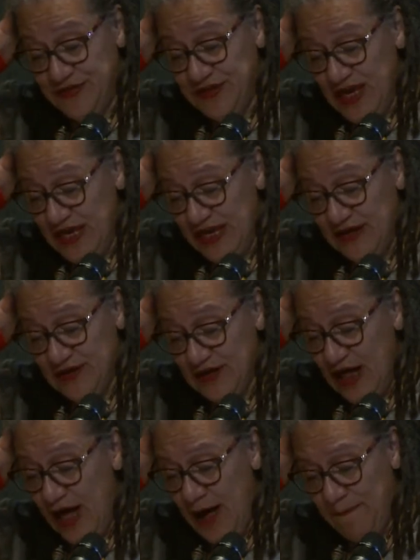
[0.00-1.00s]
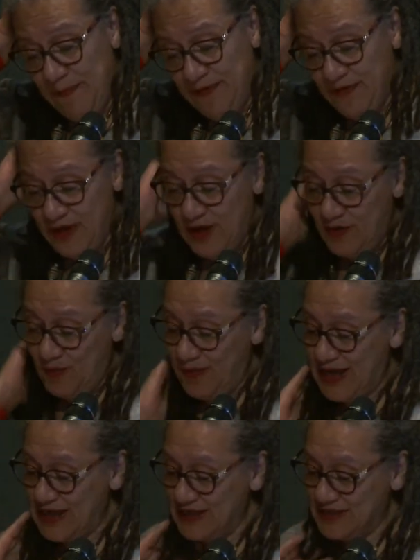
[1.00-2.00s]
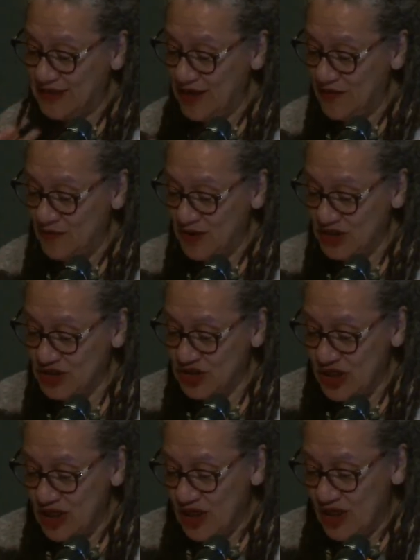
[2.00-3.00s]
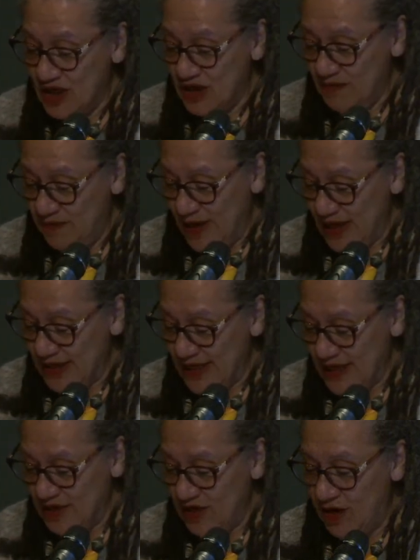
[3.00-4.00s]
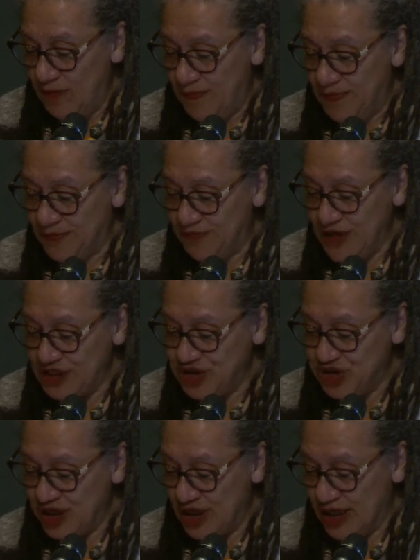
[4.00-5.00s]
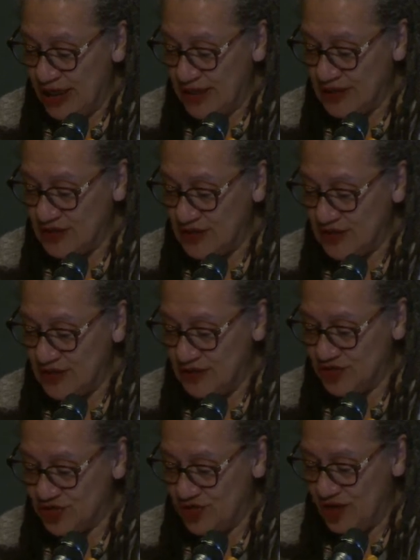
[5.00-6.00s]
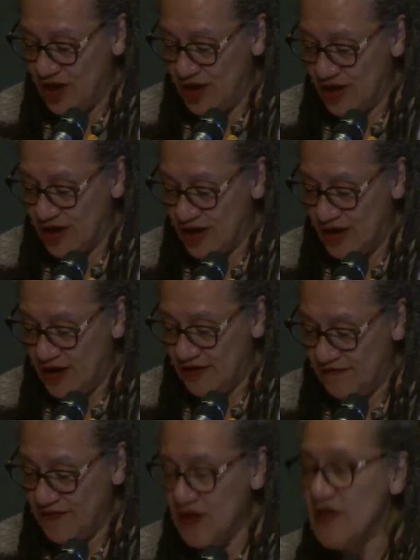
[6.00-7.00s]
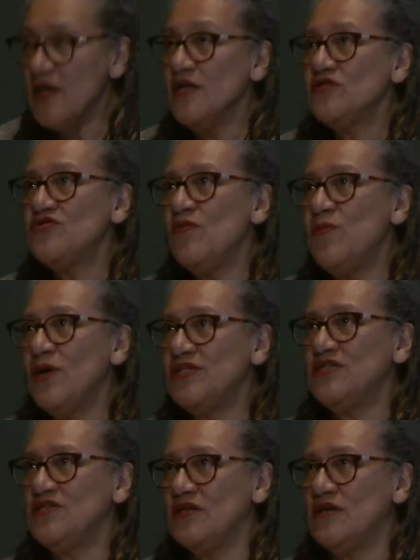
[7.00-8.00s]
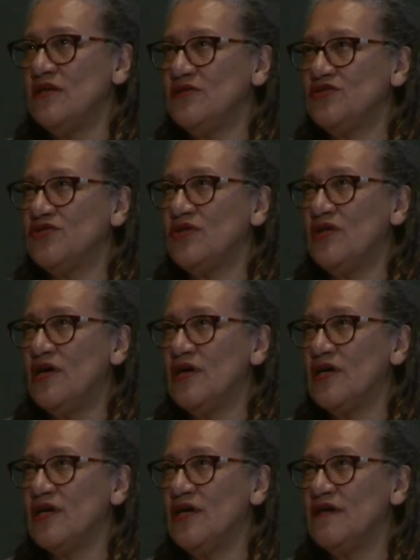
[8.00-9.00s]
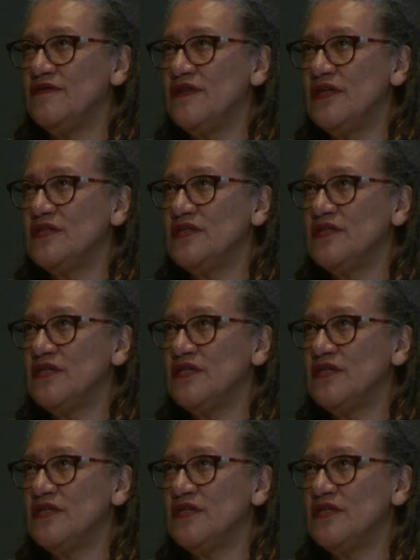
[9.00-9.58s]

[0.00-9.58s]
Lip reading: think up ways in which one can operationalize the cultural archive. So what is the cultural archive that